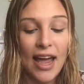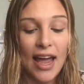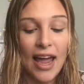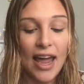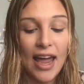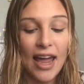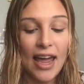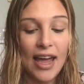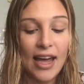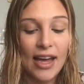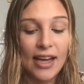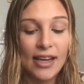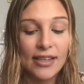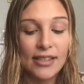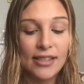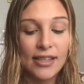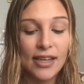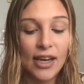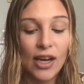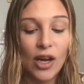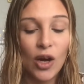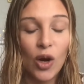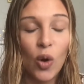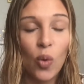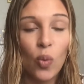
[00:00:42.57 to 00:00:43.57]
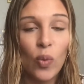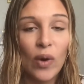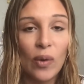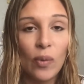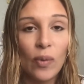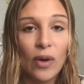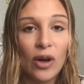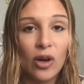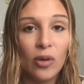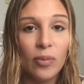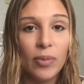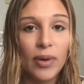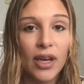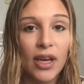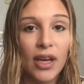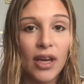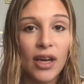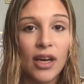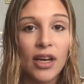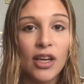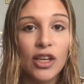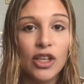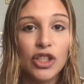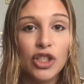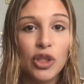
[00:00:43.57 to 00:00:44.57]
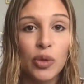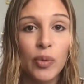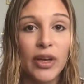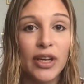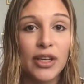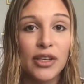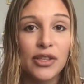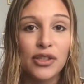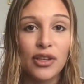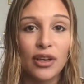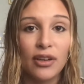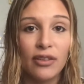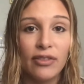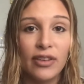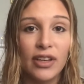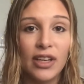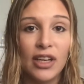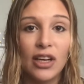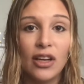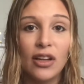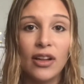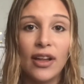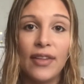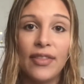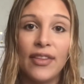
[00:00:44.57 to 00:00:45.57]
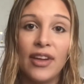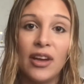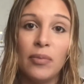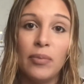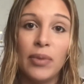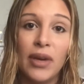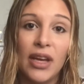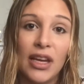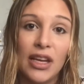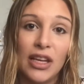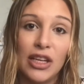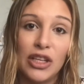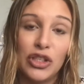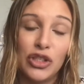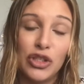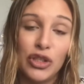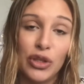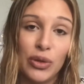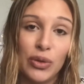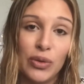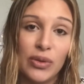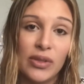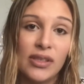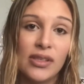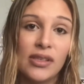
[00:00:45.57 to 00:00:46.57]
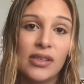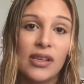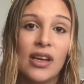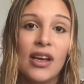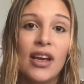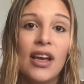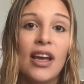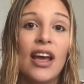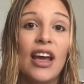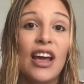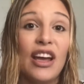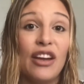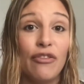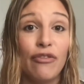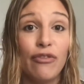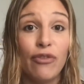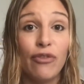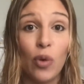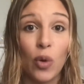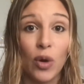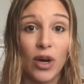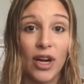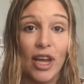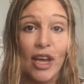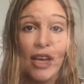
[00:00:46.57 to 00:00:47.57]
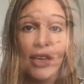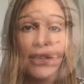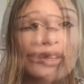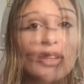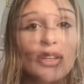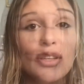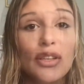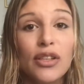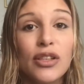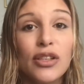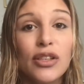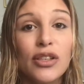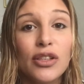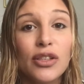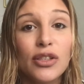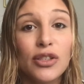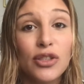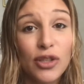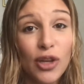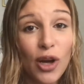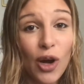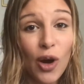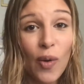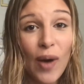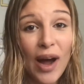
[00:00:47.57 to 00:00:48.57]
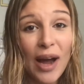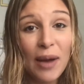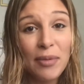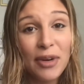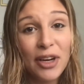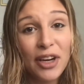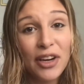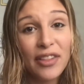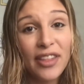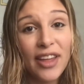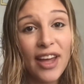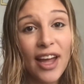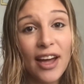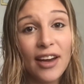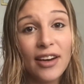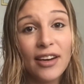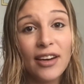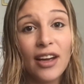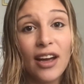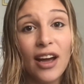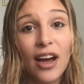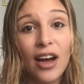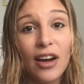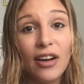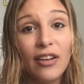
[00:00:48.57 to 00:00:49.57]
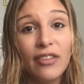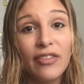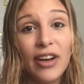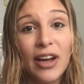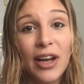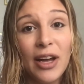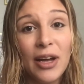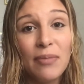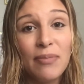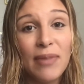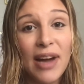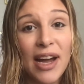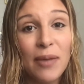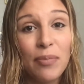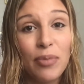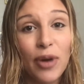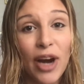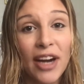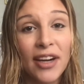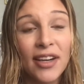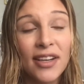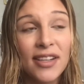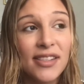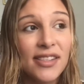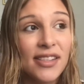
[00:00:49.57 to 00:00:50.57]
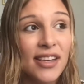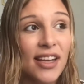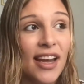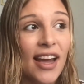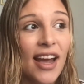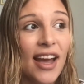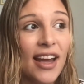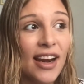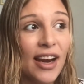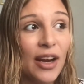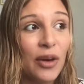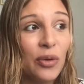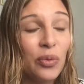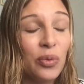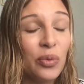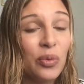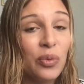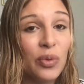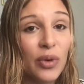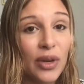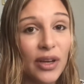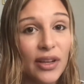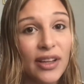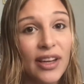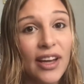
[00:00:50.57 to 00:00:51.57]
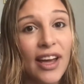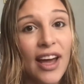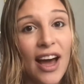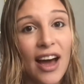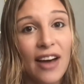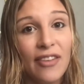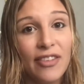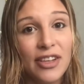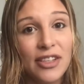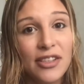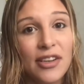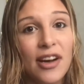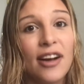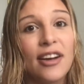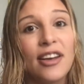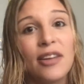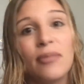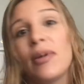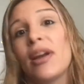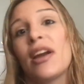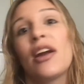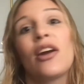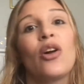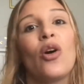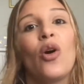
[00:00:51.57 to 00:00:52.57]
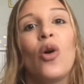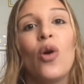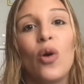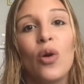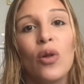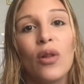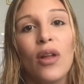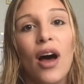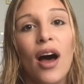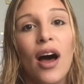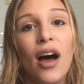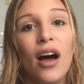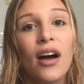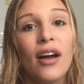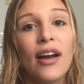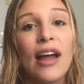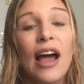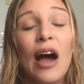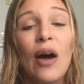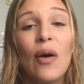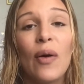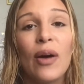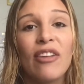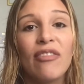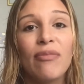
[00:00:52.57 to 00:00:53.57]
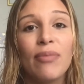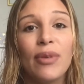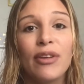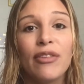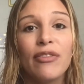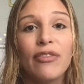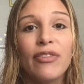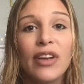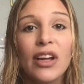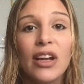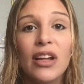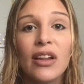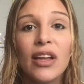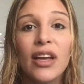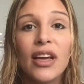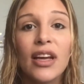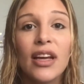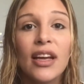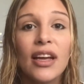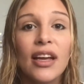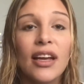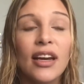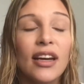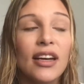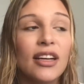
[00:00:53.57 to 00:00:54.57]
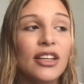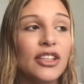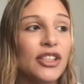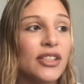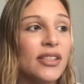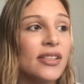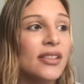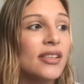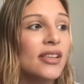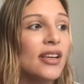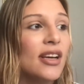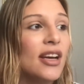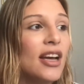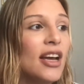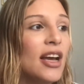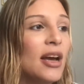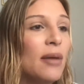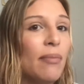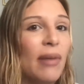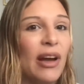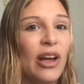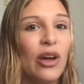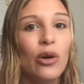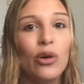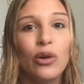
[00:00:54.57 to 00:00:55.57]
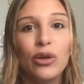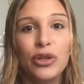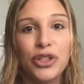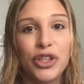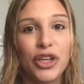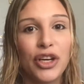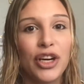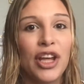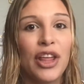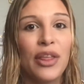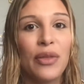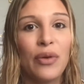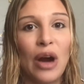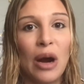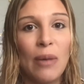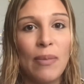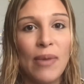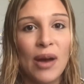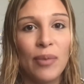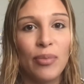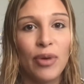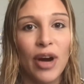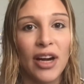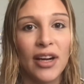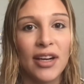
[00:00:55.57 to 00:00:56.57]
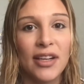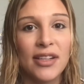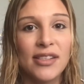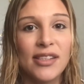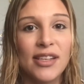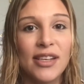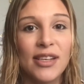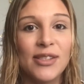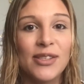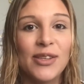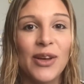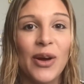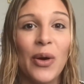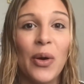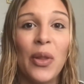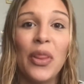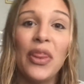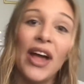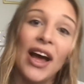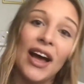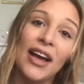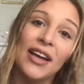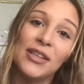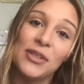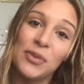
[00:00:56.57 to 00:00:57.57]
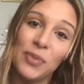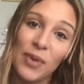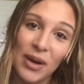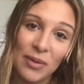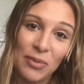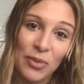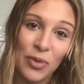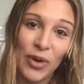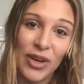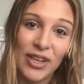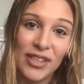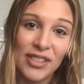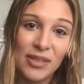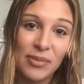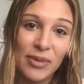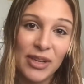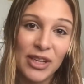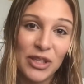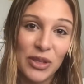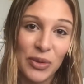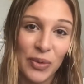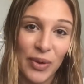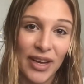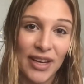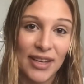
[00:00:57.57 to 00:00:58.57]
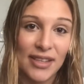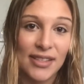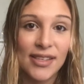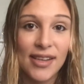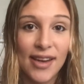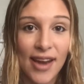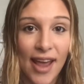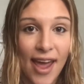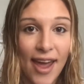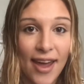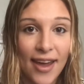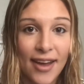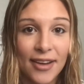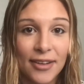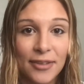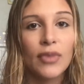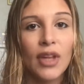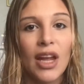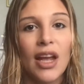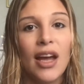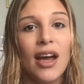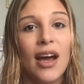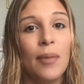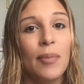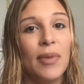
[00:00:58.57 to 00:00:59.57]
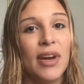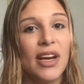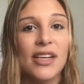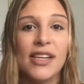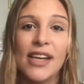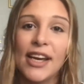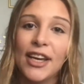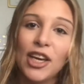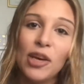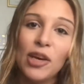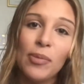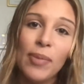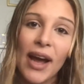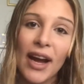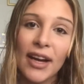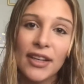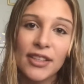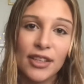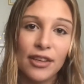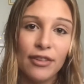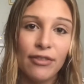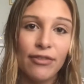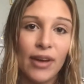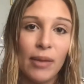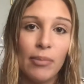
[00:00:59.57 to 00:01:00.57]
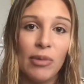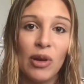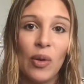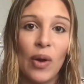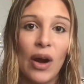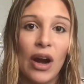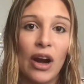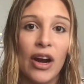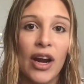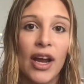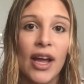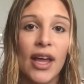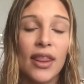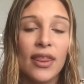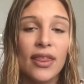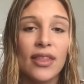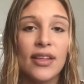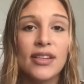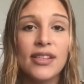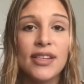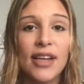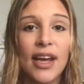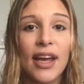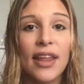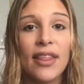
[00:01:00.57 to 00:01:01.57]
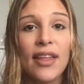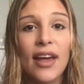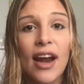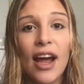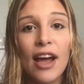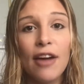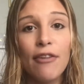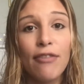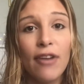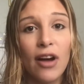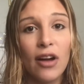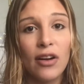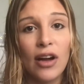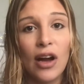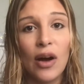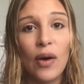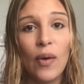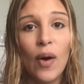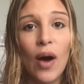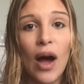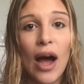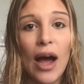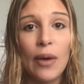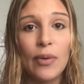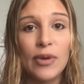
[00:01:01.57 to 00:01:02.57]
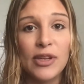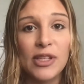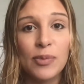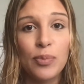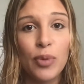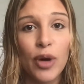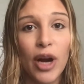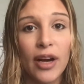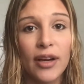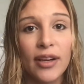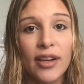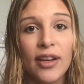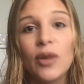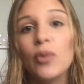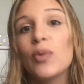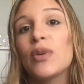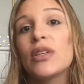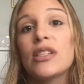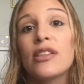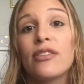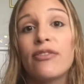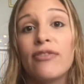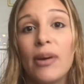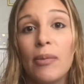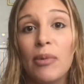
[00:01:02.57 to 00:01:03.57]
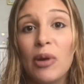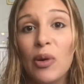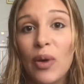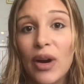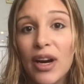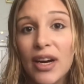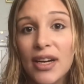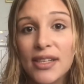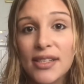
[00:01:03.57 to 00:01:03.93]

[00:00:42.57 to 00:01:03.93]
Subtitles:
and we will be doing Cervidil and then being induced in 4 days. So I'm near the end of my pregnancy and I really haven't documented a whole lot on how I've been feeling and just my whole journey throughout my pregnancy. So that is what I'm going to be doing today. I'm going to take you back to February. The day that I found out I was pregnant was February